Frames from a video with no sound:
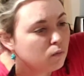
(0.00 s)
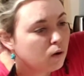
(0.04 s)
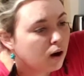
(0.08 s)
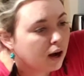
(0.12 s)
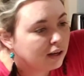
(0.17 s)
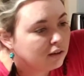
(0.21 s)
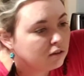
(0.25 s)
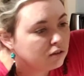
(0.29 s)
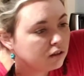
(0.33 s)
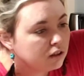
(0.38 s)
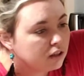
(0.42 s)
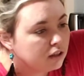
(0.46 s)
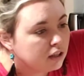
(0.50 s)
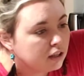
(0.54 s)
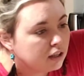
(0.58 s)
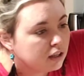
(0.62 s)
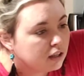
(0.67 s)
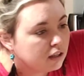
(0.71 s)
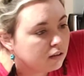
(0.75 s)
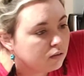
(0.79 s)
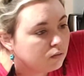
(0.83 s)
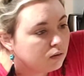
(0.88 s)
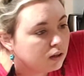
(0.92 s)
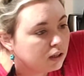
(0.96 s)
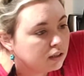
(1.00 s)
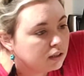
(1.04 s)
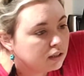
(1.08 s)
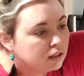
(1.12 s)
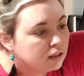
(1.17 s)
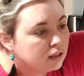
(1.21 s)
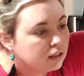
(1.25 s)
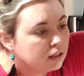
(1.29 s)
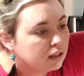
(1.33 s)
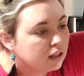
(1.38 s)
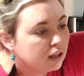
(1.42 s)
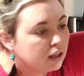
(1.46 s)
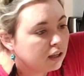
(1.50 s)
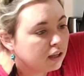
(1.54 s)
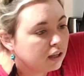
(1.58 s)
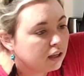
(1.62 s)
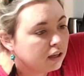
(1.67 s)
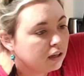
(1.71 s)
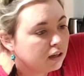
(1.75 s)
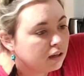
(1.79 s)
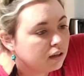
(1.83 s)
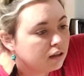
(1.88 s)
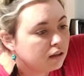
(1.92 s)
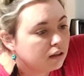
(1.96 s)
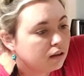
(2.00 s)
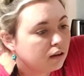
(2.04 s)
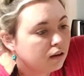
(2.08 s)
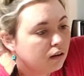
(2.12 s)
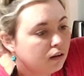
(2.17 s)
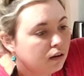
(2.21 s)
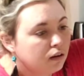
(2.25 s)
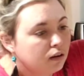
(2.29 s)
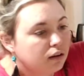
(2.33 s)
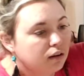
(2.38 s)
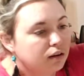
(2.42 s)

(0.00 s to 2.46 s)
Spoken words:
watching it, watching the line.